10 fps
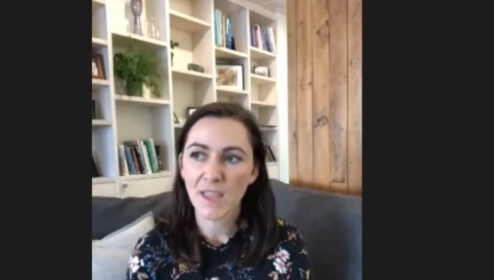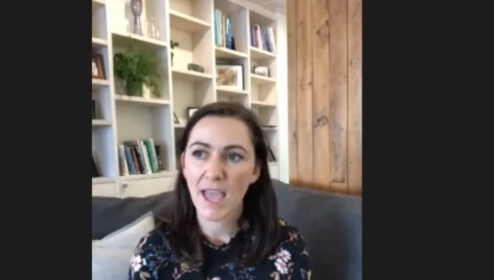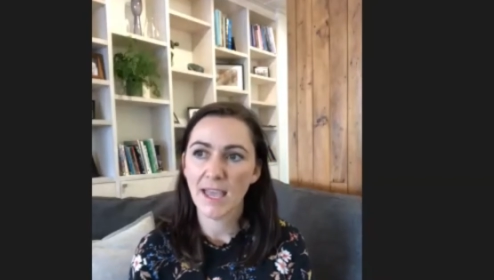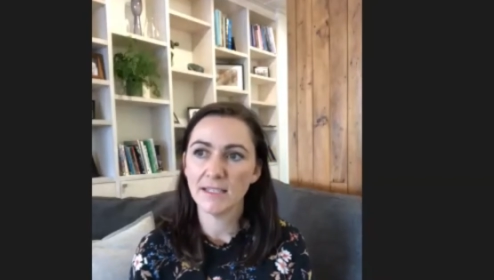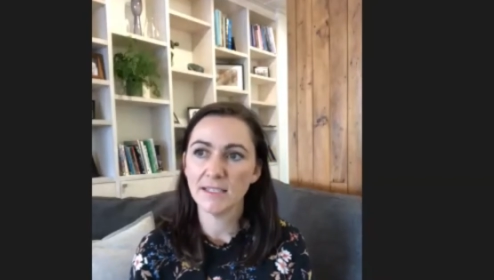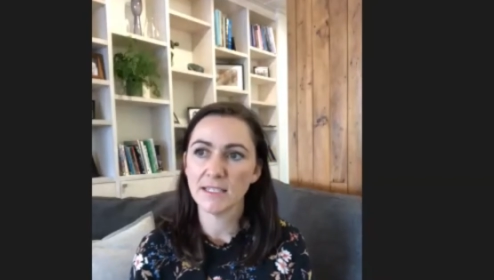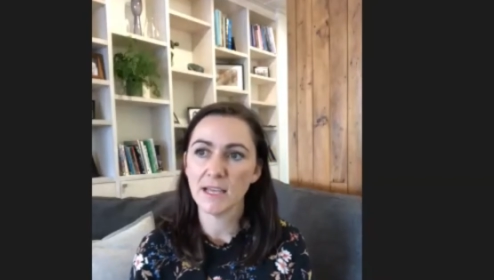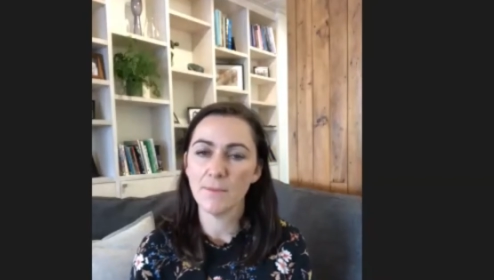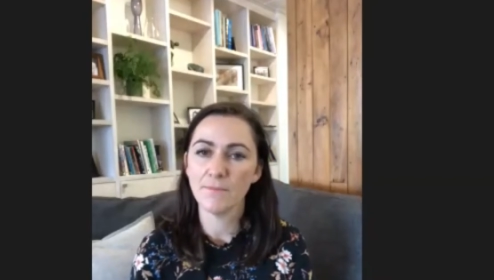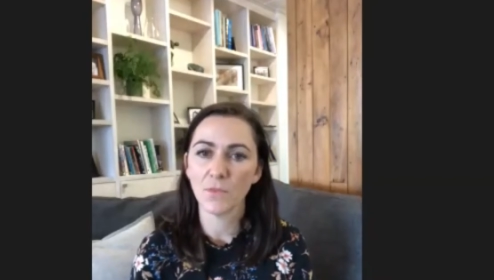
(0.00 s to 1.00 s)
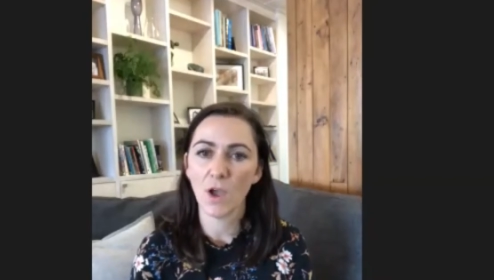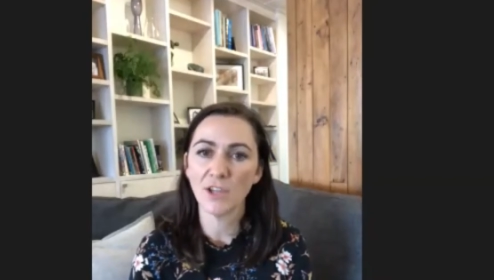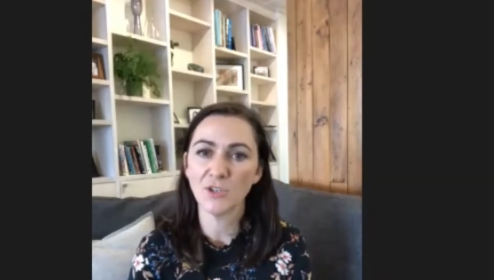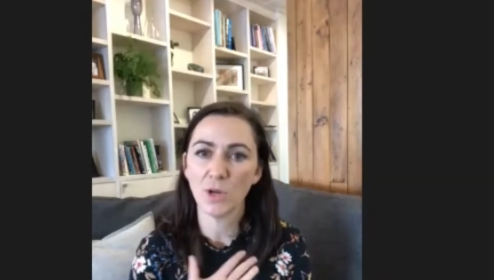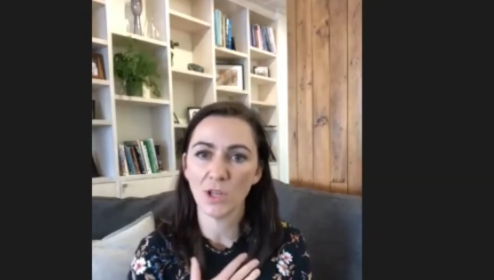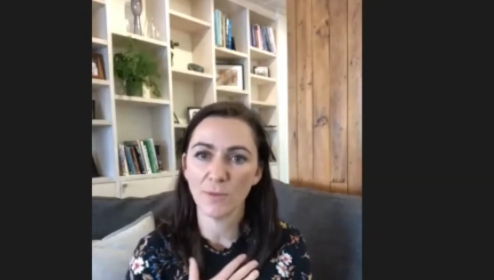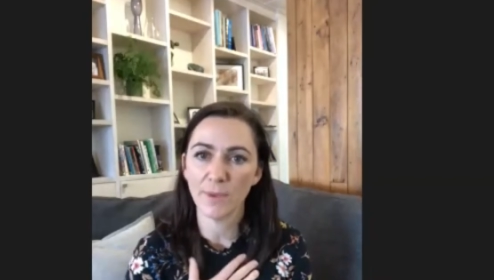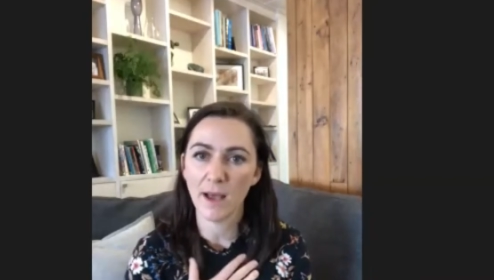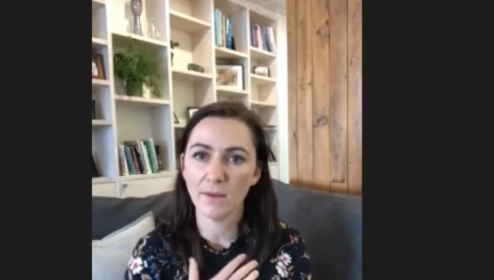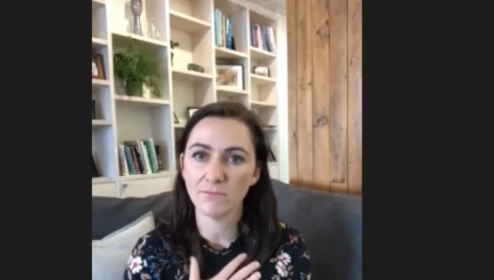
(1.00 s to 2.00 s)
And I talk a lot
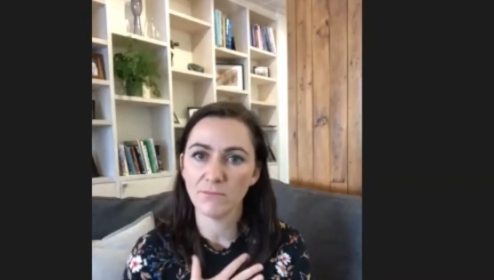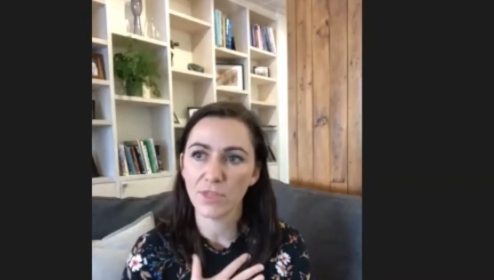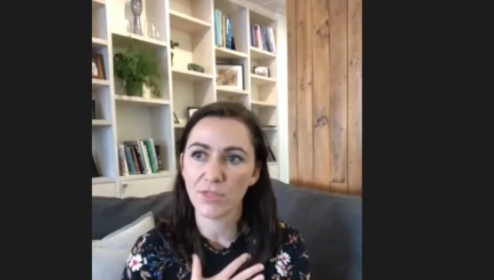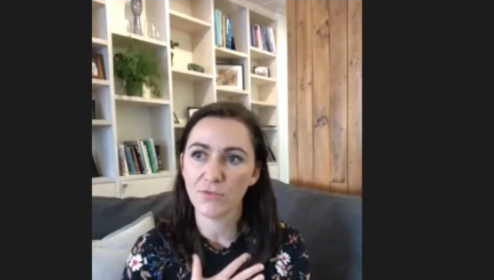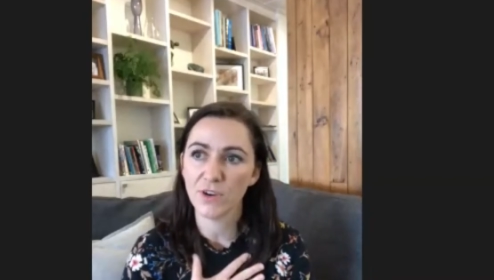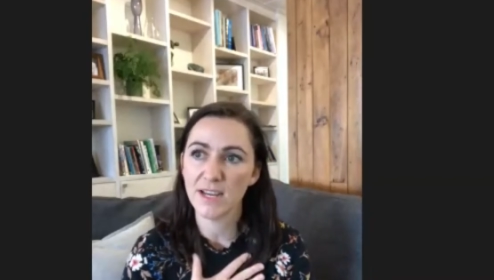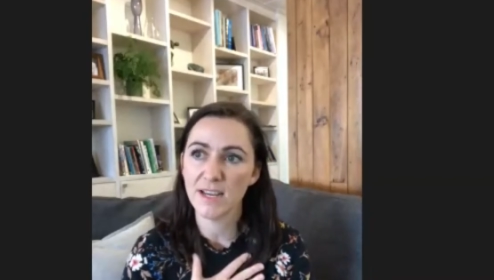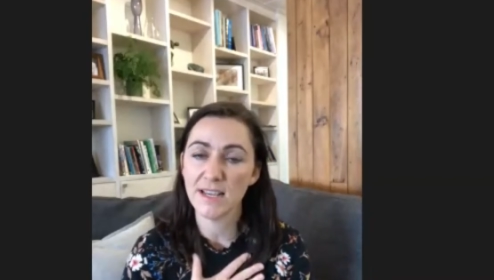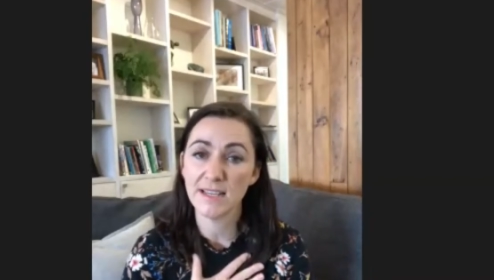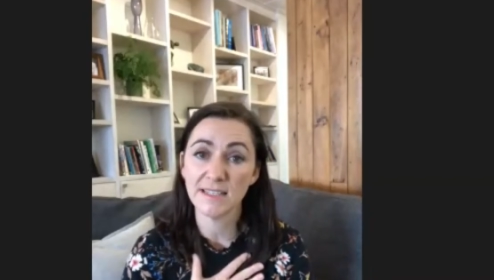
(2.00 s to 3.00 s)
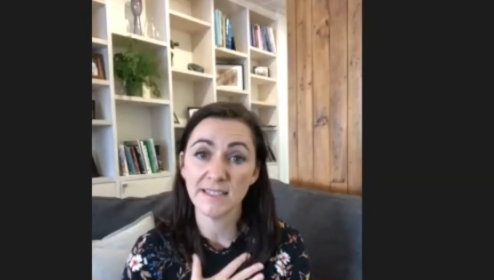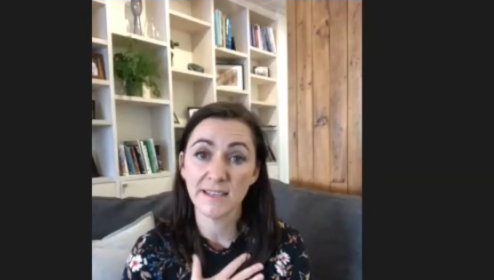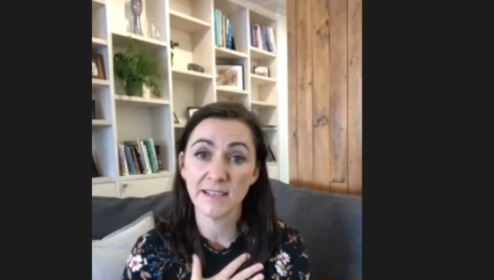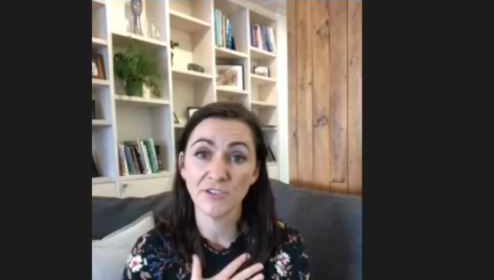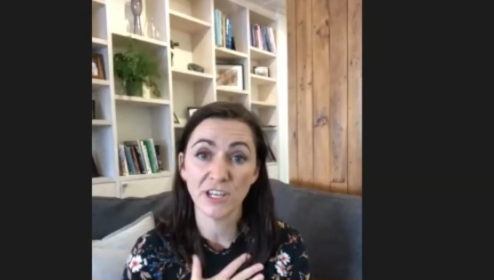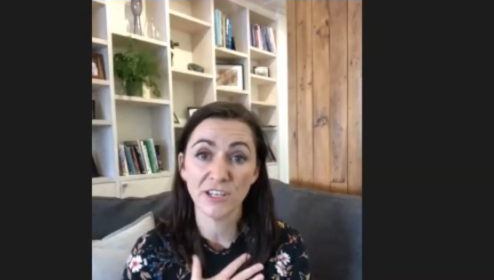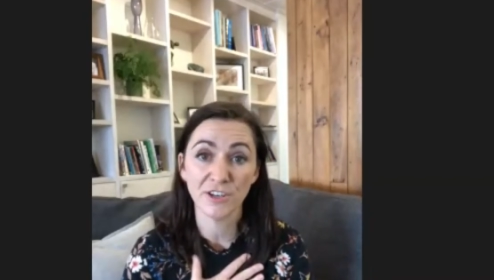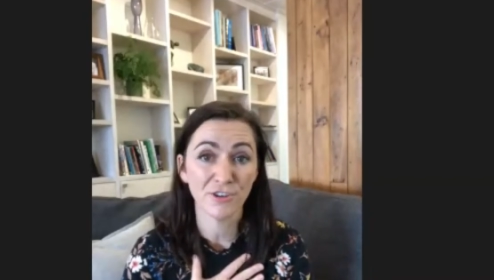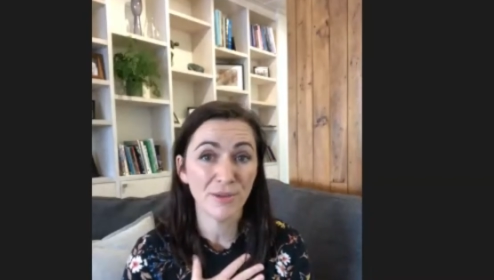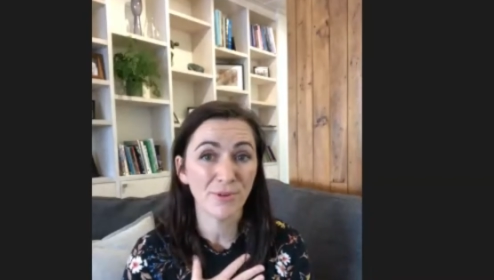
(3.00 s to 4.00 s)
about
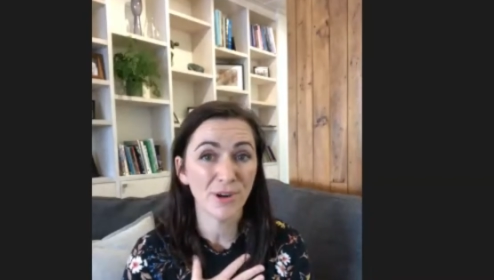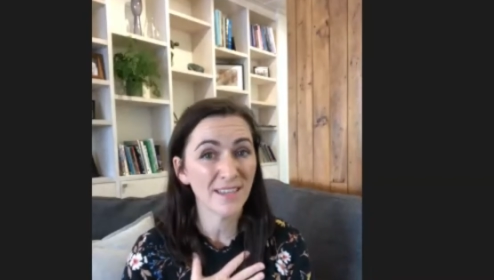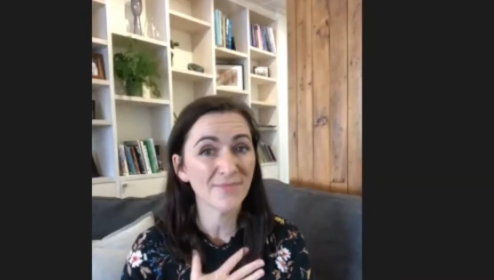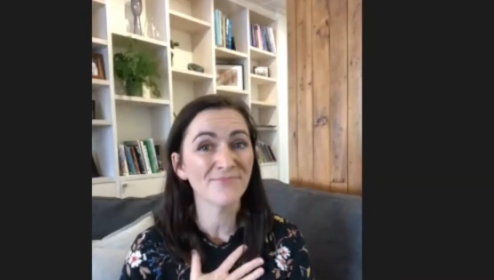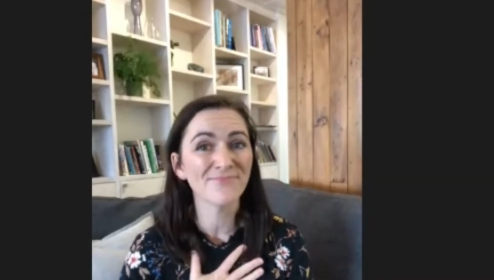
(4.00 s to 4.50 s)
360-degree breathing,